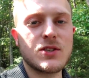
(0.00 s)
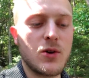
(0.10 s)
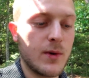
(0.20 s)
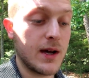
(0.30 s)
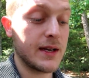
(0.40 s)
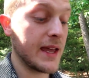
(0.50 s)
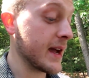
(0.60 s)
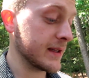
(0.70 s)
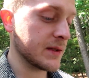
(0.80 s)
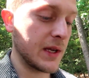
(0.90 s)
So
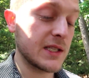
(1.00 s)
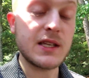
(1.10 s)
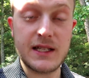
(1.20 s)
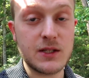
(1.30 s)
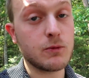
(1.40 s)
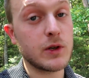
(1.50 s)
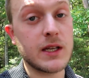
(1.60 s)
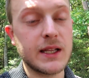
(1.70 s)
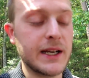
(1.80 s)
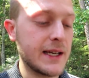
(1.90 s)
yeah, it's a
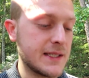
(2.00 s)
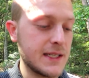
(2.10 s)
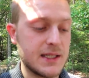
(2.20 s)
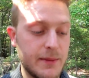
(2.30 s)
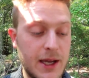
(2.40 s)
really nice system.